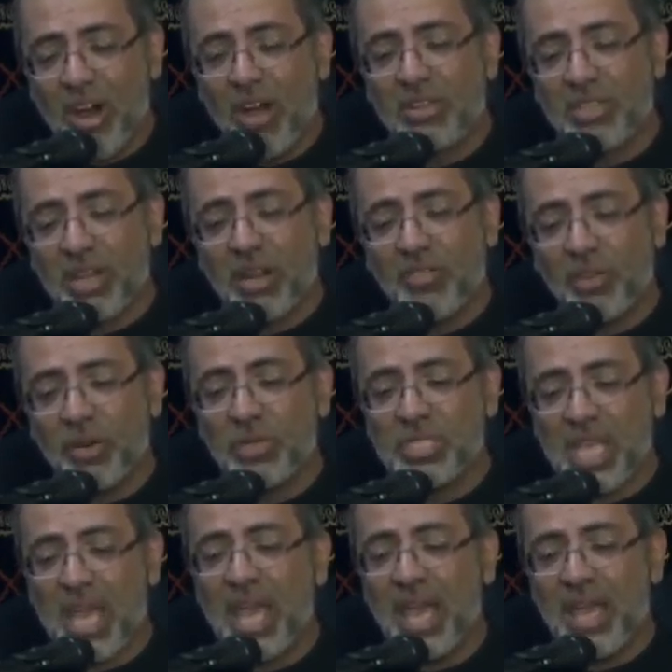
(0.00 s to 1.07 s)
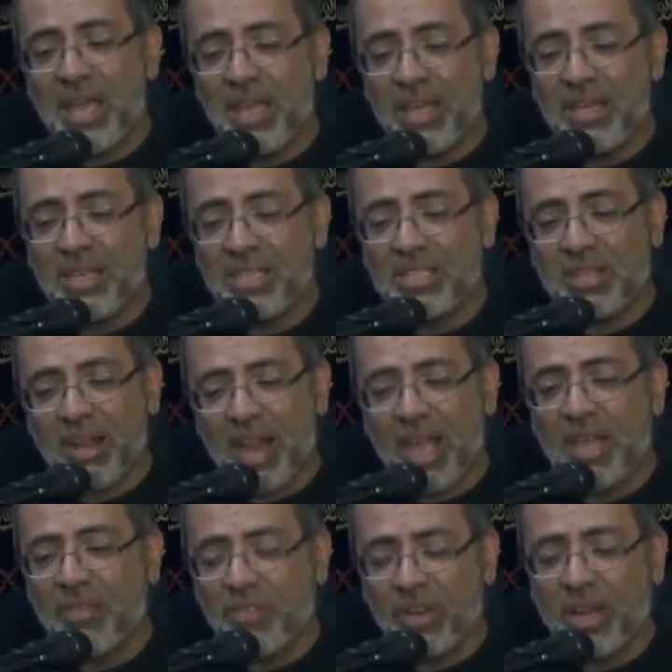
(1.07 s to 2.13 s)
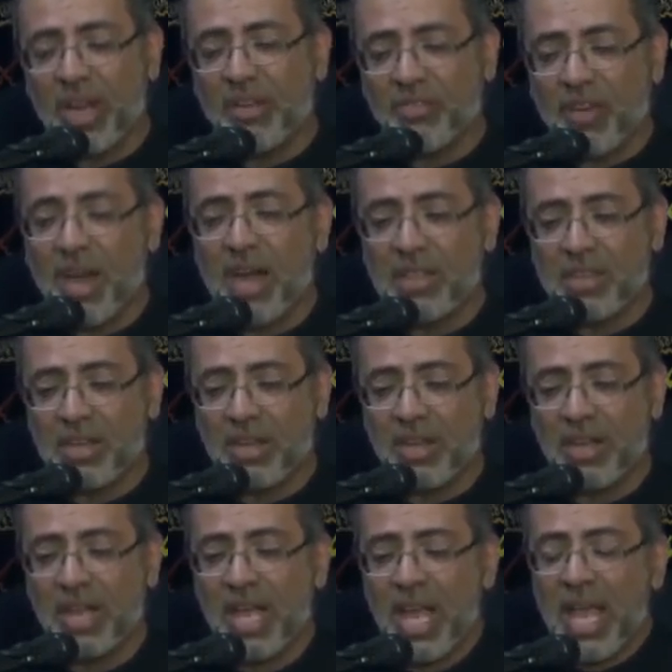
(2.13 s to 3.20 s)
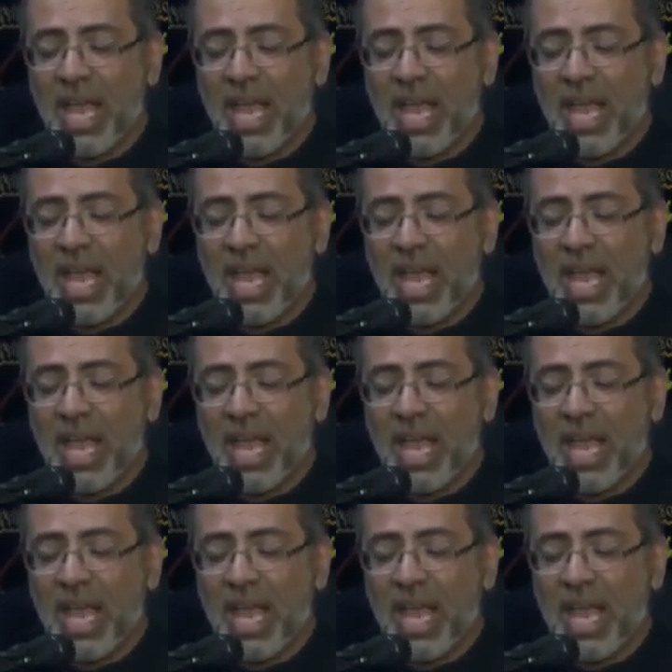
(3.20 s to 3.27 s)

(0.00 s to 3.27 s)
daughter of Hussein is crying for her father.